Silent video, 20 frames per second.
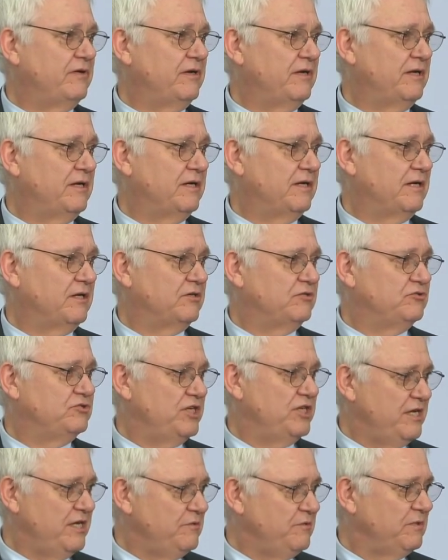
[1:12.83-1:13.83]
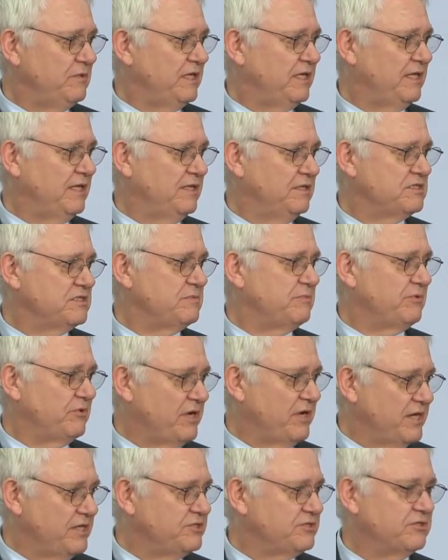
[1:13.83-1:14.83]
uh, a genuinely
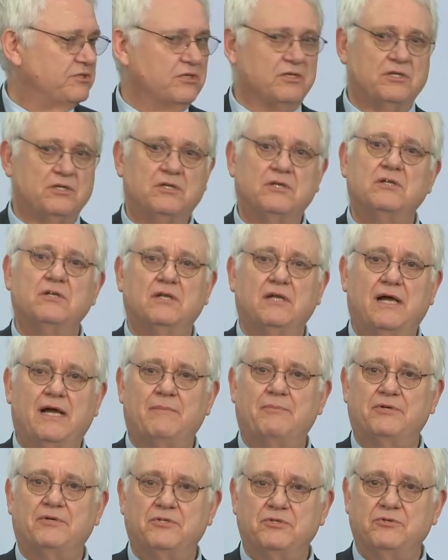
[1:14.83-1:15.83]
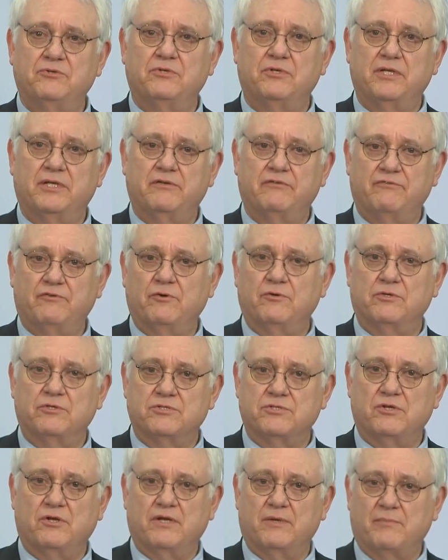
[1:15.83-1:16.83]
inspirational opportunity to
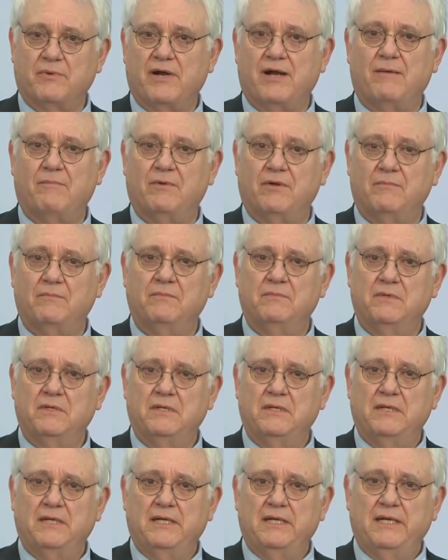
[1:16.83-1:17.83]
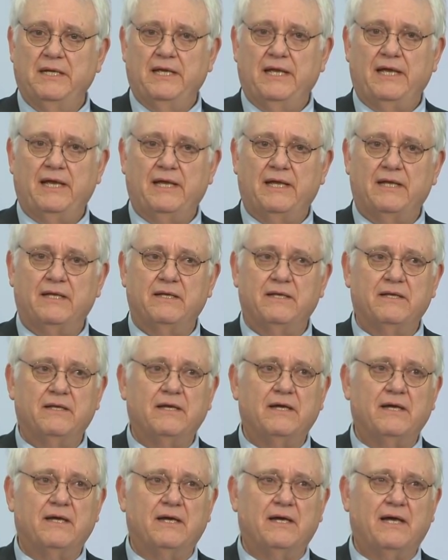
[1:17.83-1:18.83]
focus on a problem. And
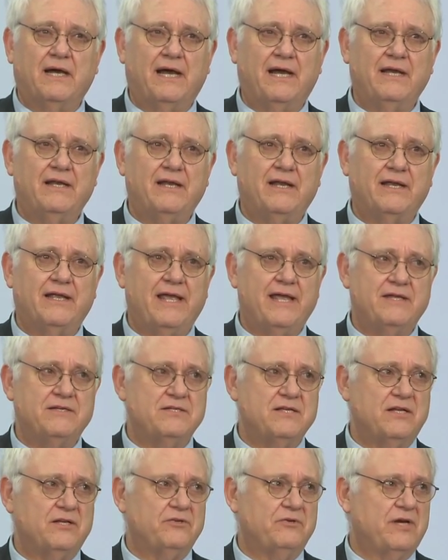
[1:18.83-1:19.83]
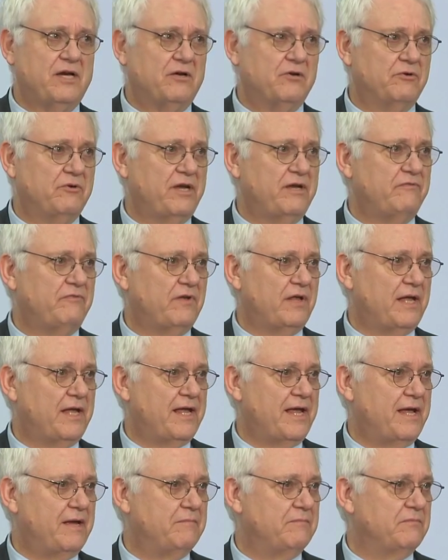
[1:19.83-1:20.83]
uh, I, I can't tell you how grateful I
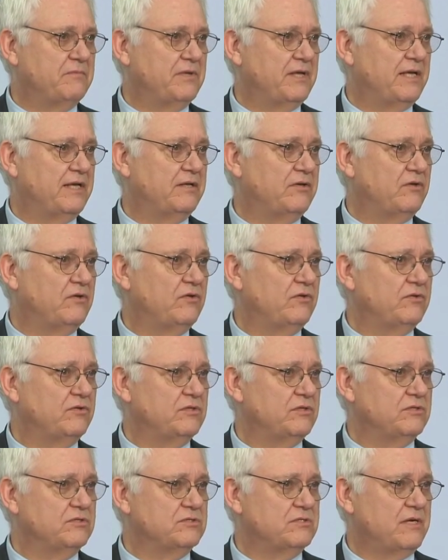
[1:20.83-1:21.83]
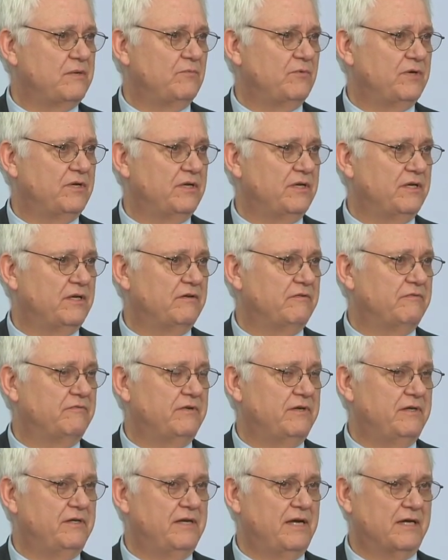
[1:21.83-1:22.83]
am that someone of
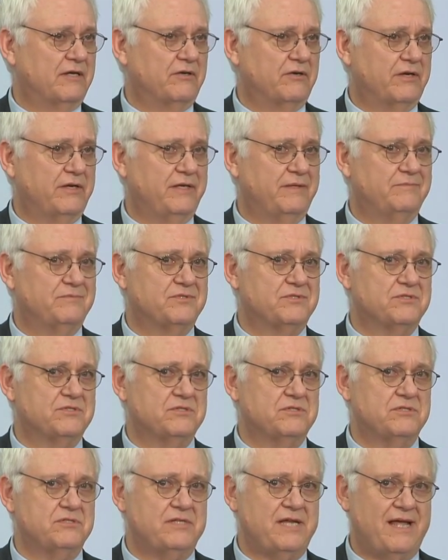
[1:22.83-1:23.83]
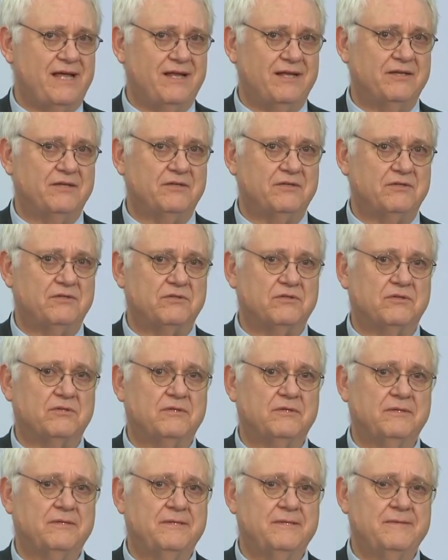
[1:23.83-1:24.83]
Doctor Kim's talent and